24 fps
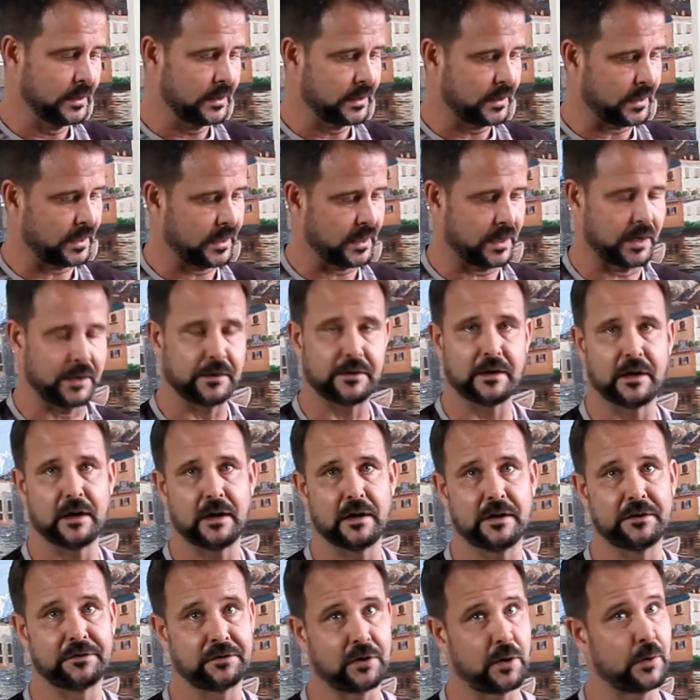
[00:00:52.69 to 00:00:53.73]
And
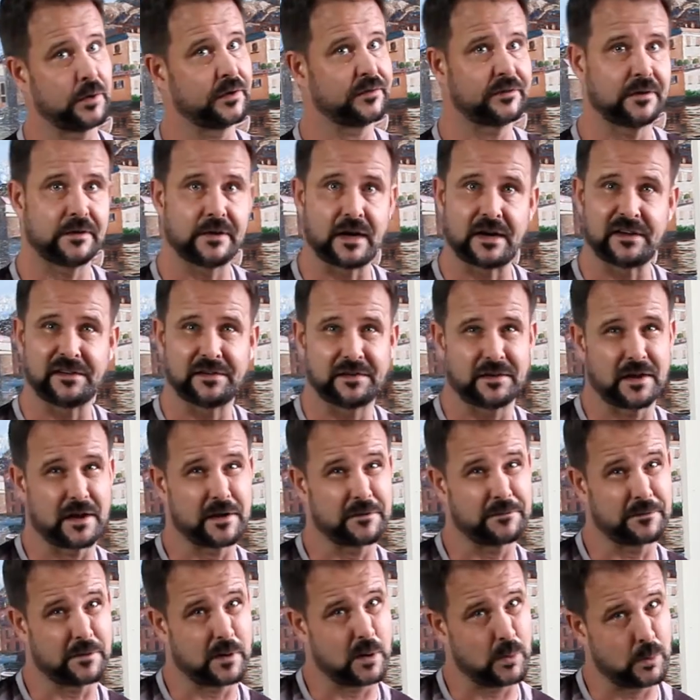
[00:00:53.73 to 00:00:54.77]
it's always a nice thing
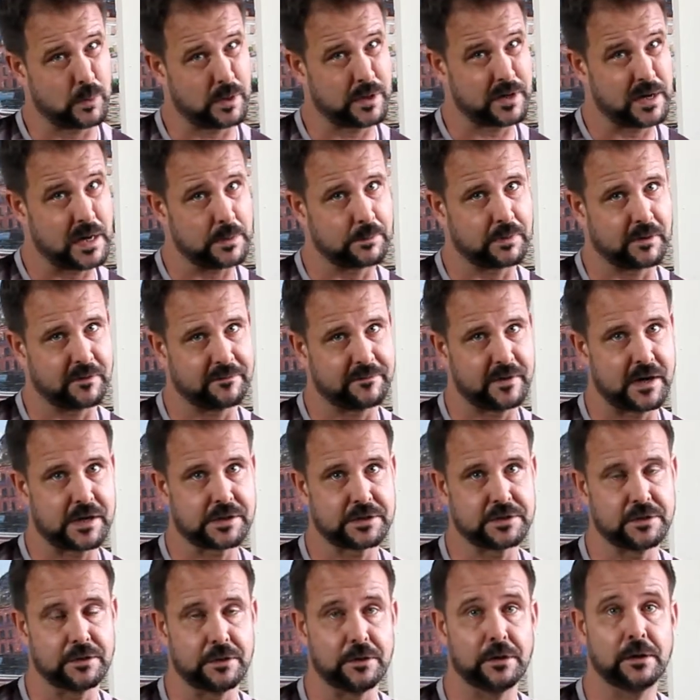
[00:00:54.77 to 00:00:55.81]
for a working
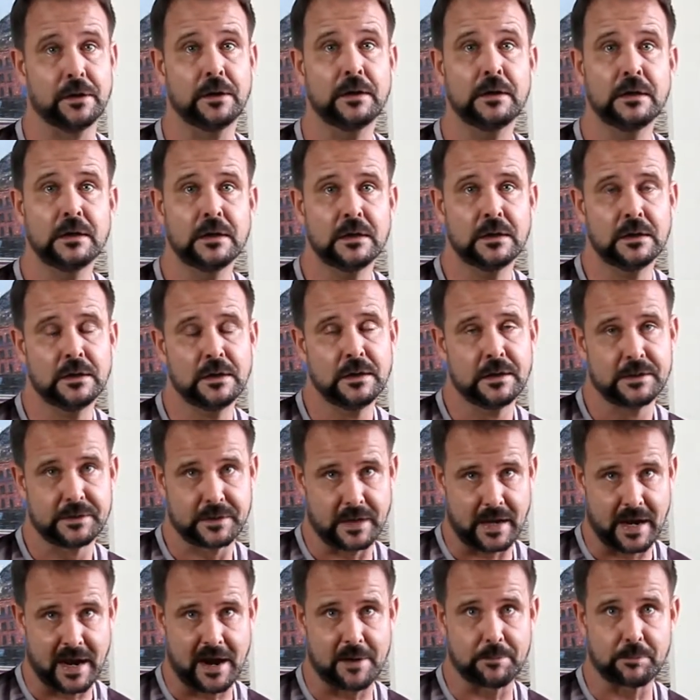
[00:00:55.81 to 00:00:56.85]
professional to
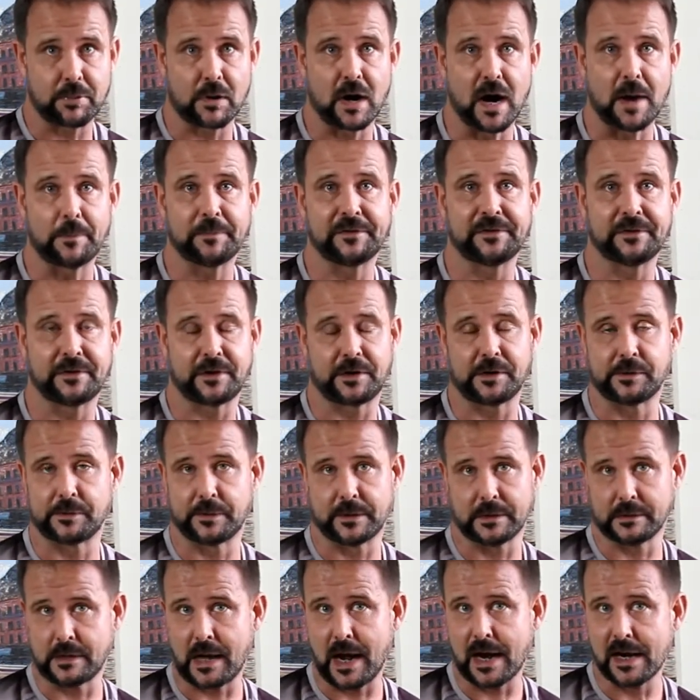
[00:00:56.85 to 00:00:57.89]
have props that are
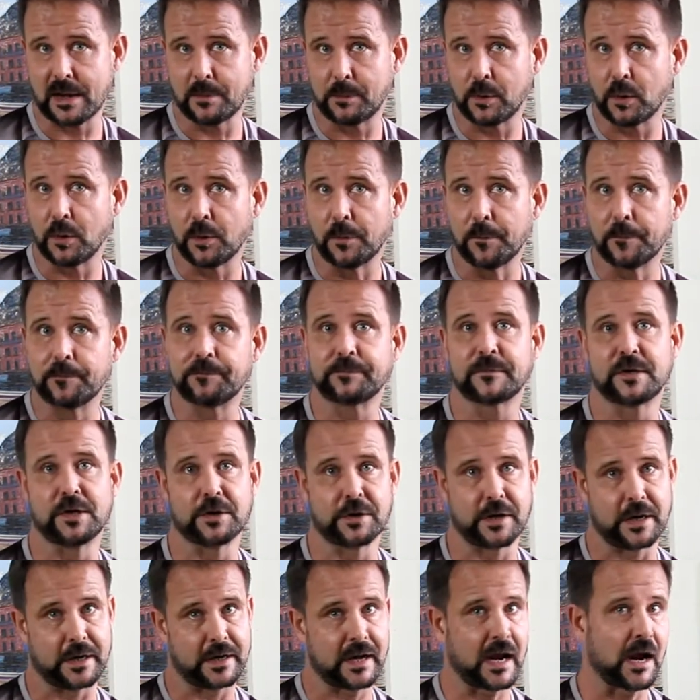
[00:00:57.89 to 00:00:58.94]
reliable. You
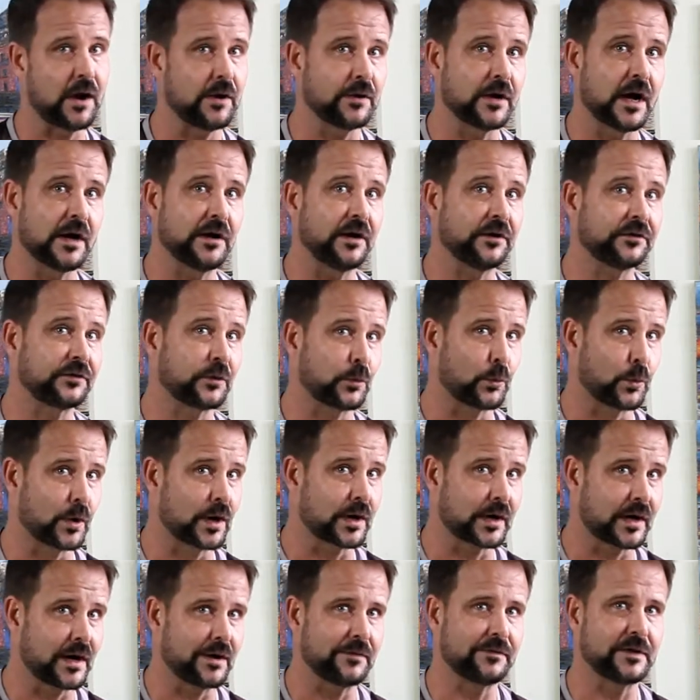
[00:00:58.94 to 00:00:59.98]
can count on it to
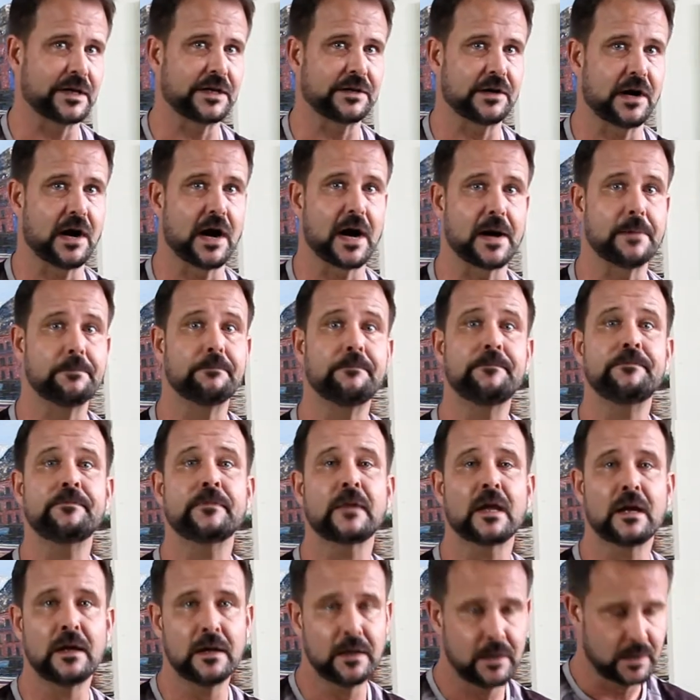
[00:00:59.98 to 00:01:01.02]
work every time.
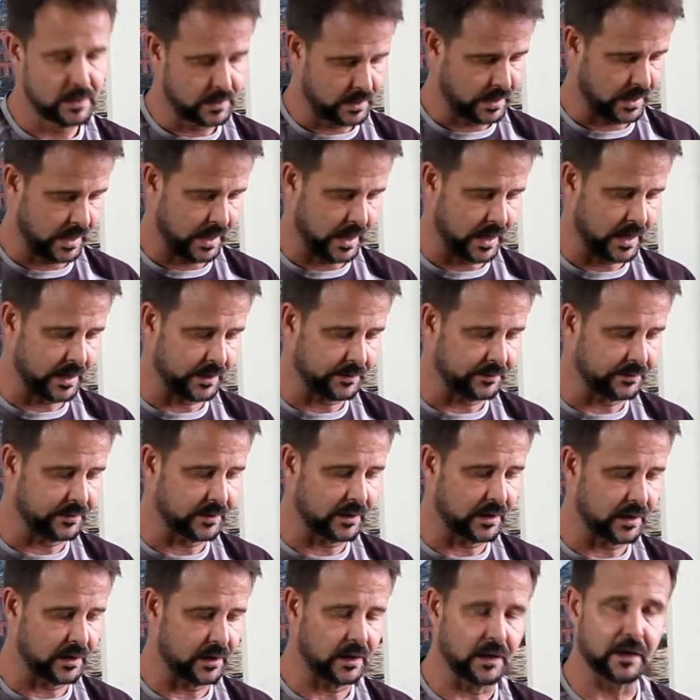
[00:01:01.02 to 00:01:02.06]
And
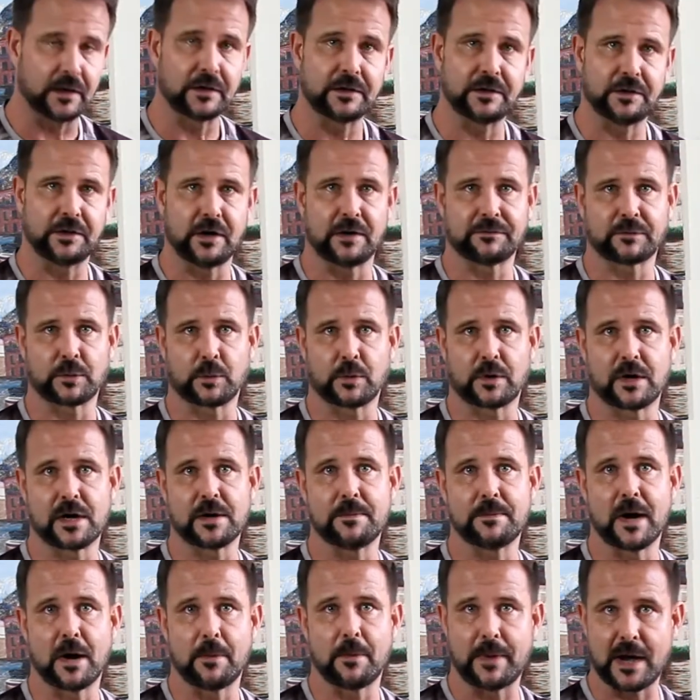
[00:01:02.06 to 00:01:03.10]
you don't have to worry
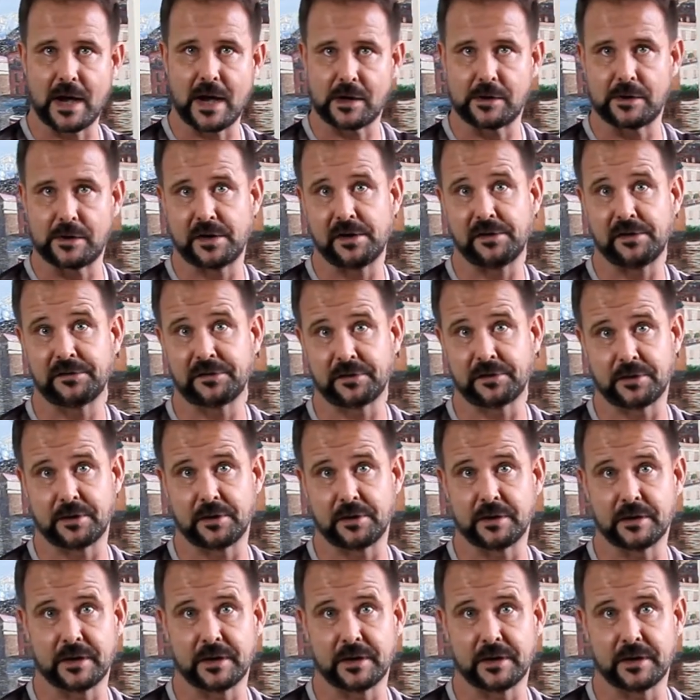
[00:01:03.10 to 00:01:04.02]
about batteries or